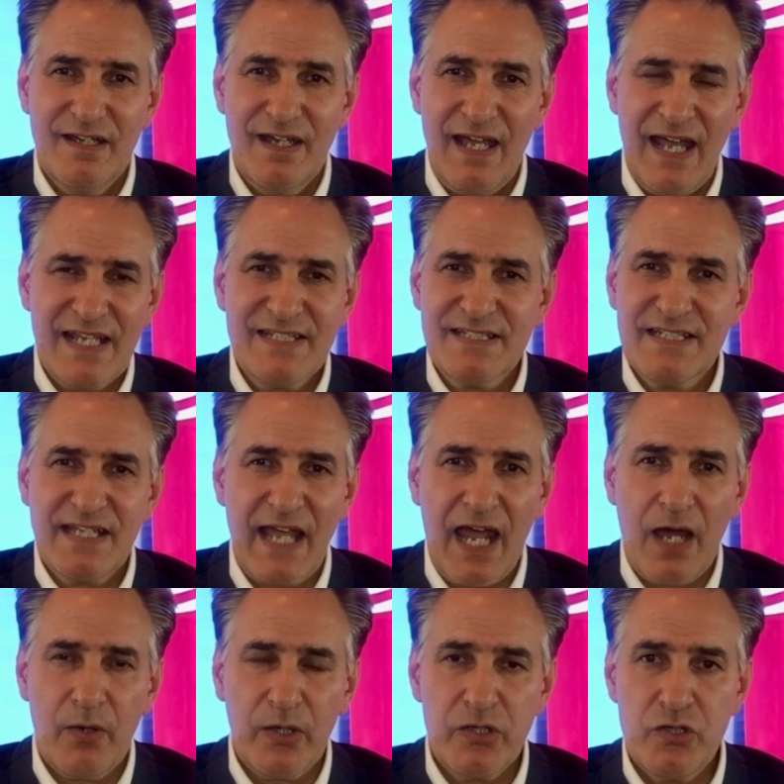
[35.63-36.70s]
Handing
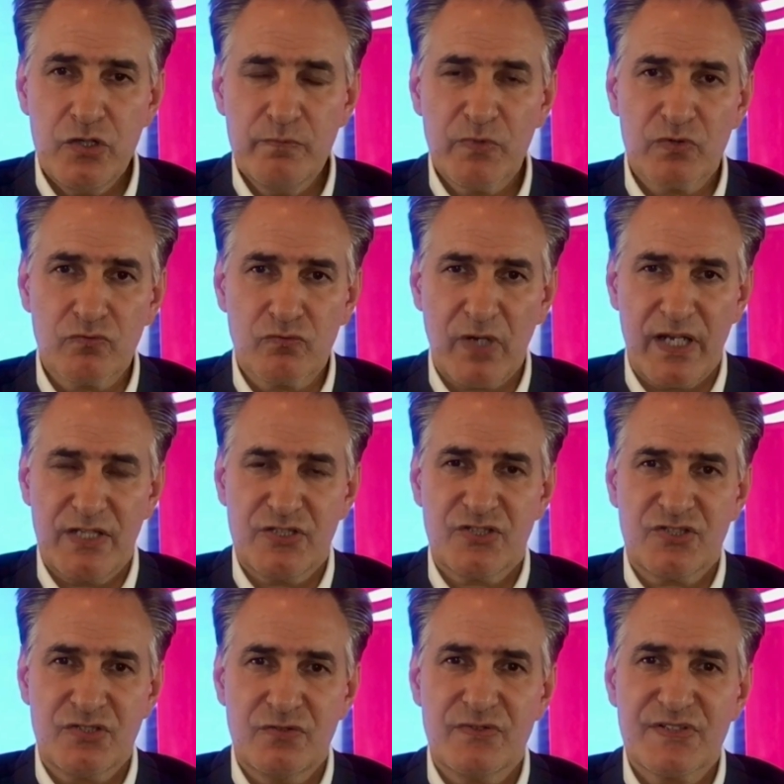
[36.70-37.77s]
our human rights
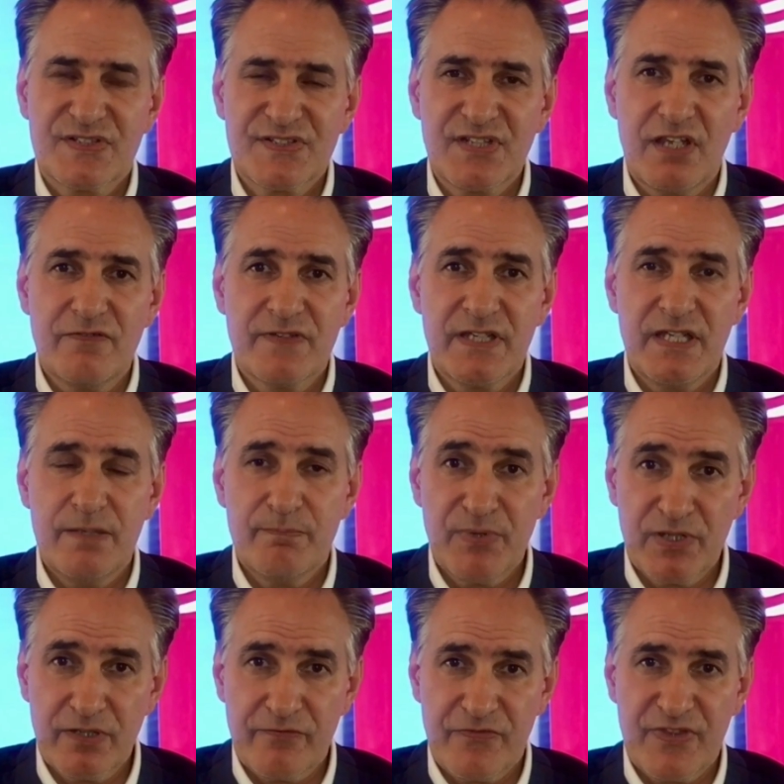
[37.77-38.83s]
to the
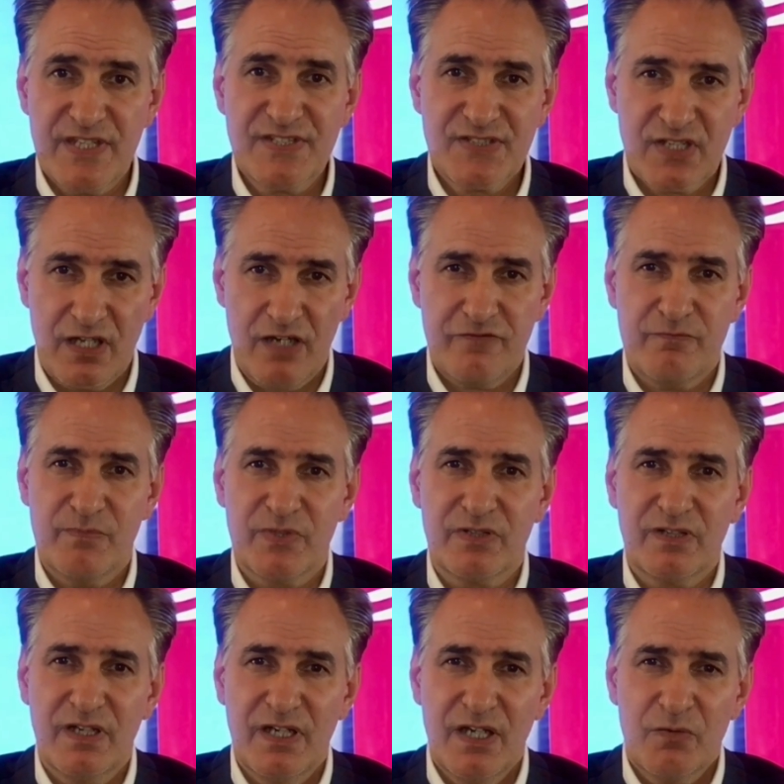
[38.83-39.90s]
safekeeping of this government
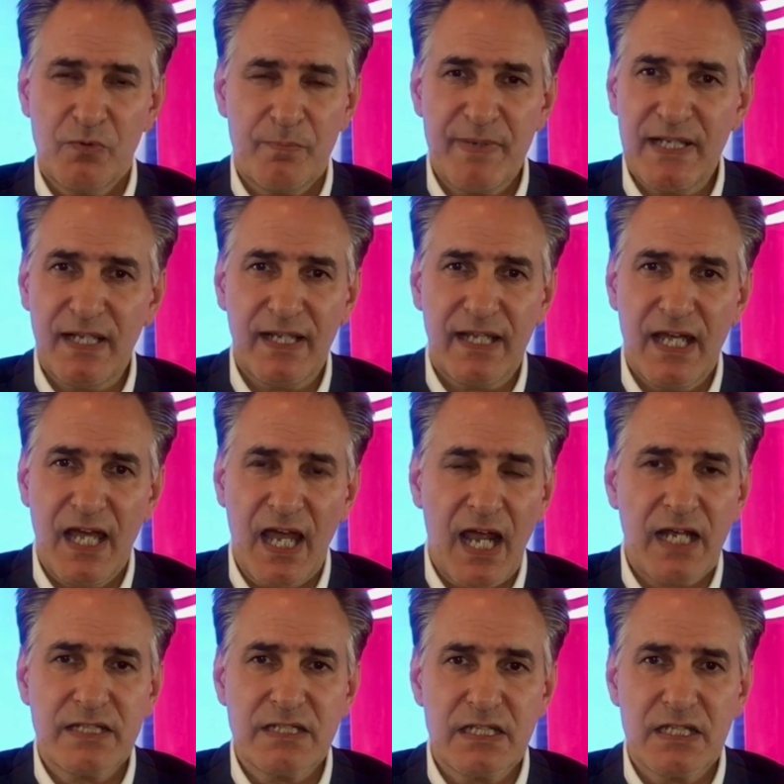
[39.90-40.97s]
would be like
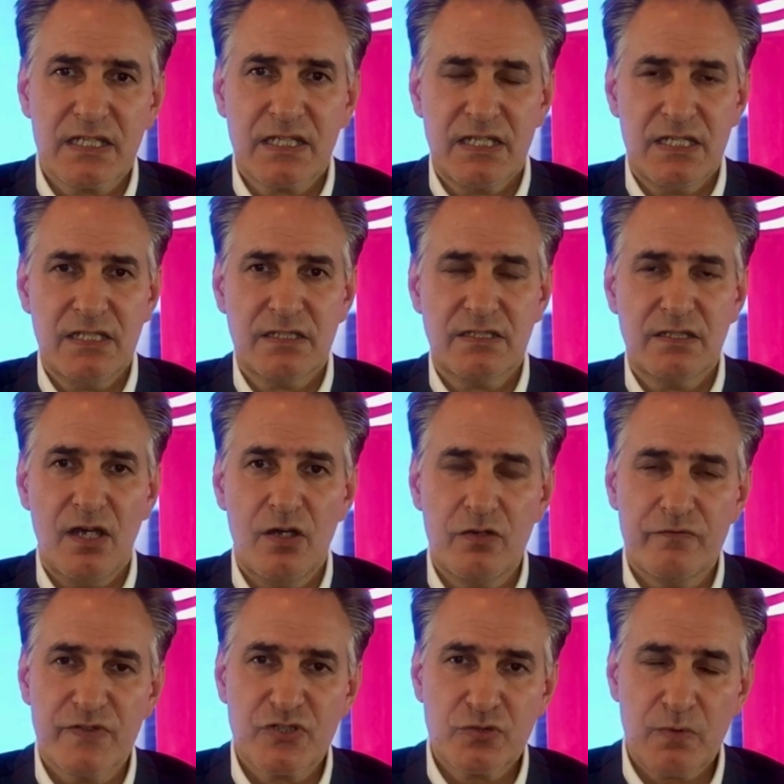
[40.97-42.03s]
handing a kitten
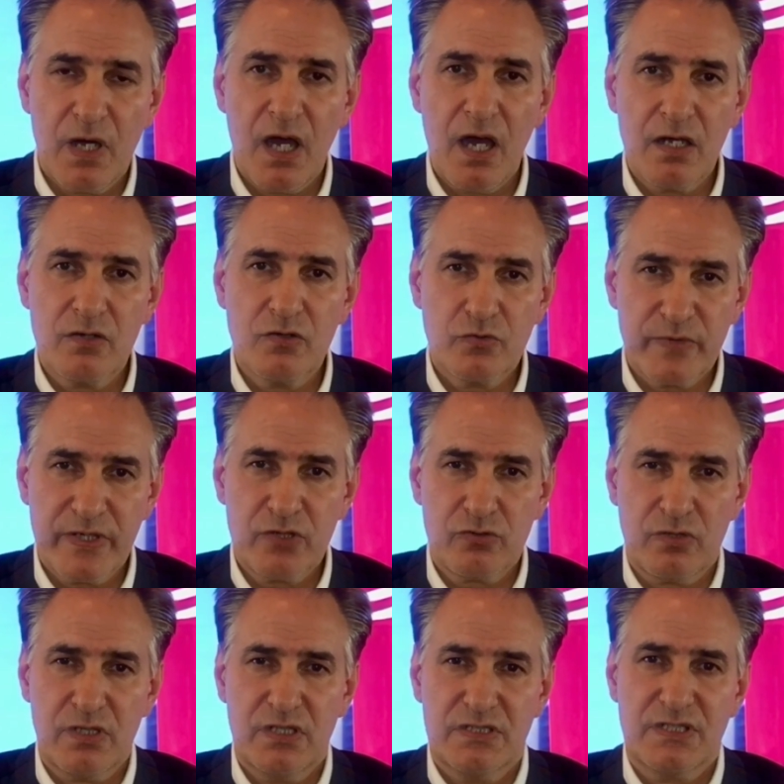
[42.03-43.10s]
over to a hungry
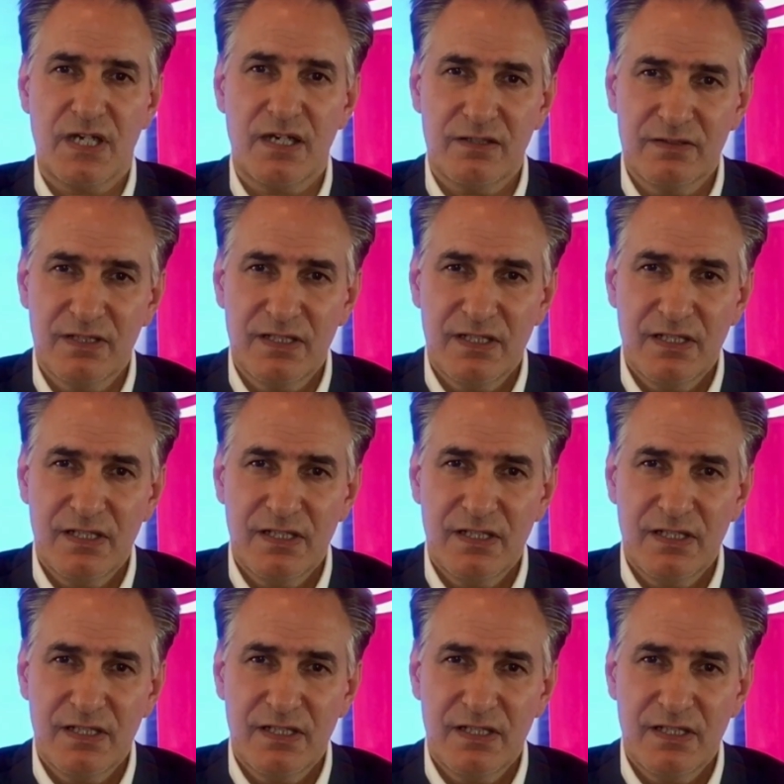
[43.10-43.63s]
crocodile.